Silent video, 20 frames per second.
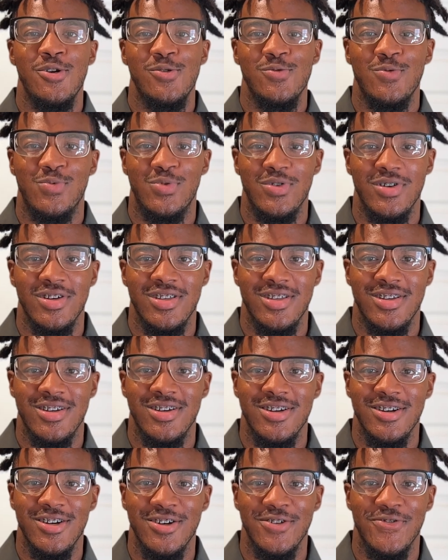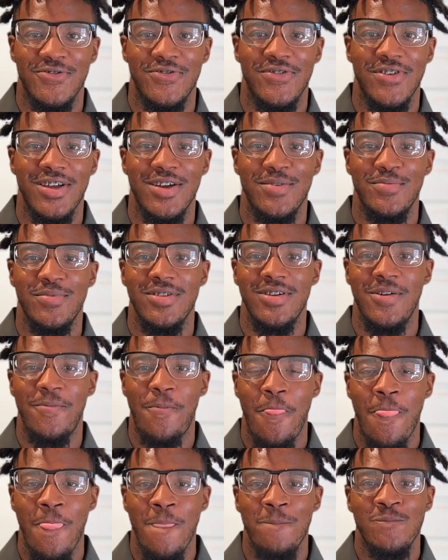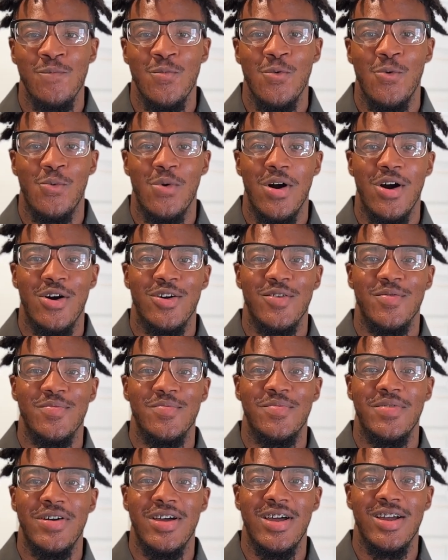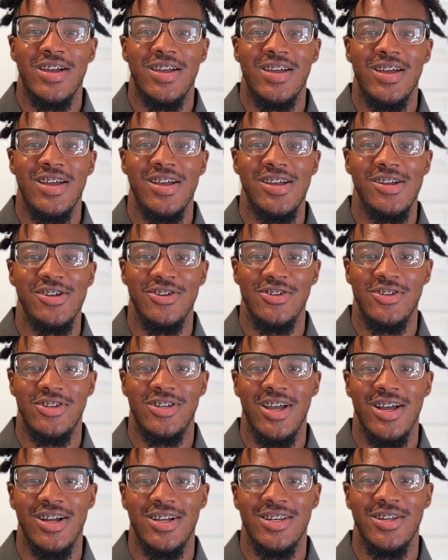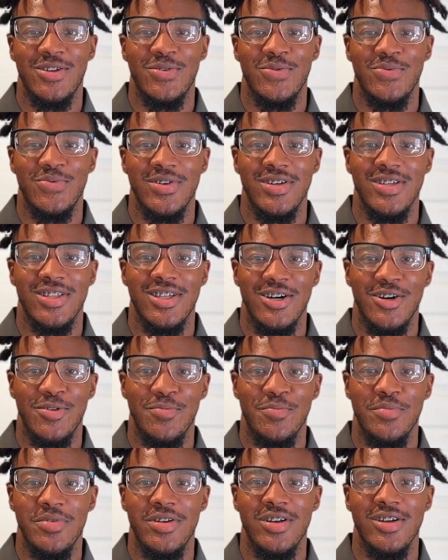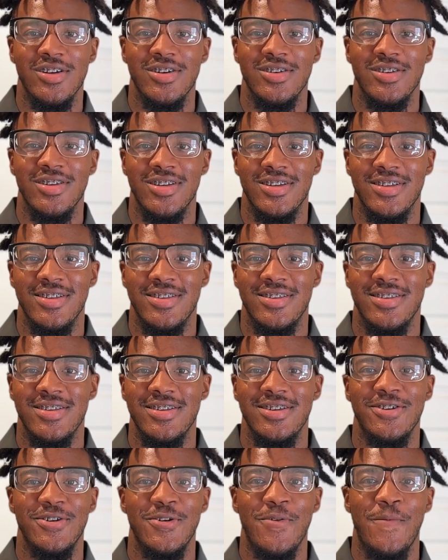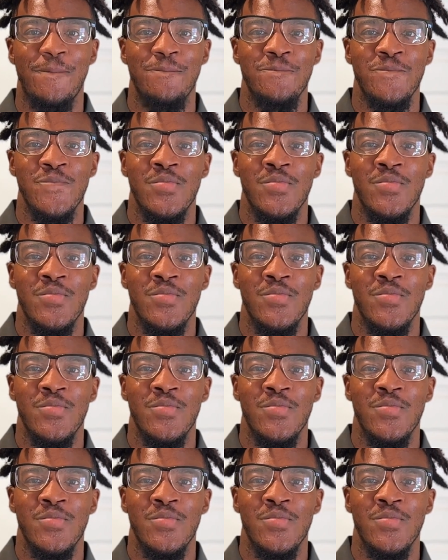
What's good, family? Welcome back. You're checked in with Ameer Naseer.